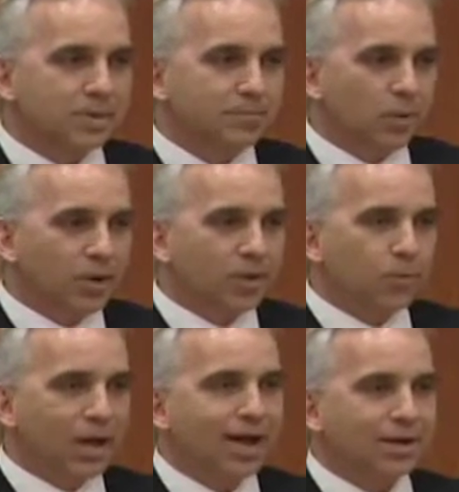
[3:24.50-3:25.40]
But
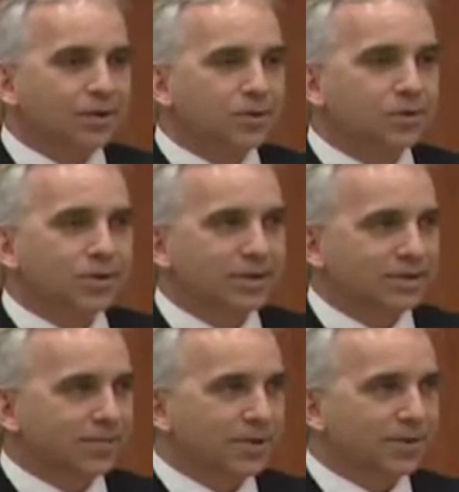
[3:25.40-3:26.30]
we had to do
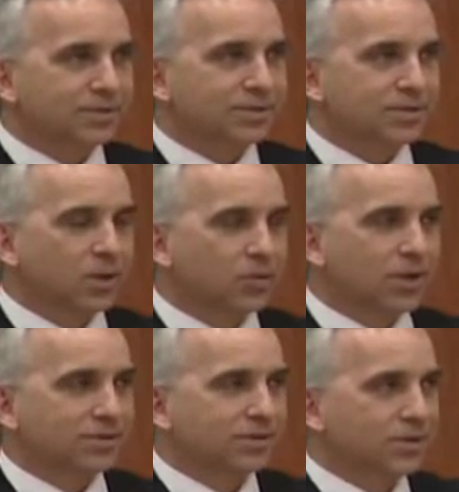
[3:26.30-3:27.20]
this. I mean, this is so
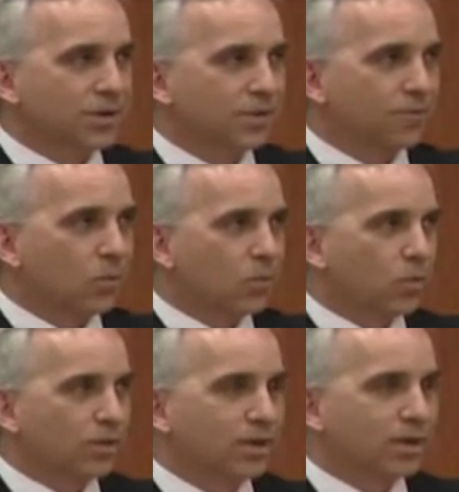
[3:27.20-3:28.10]
necessary for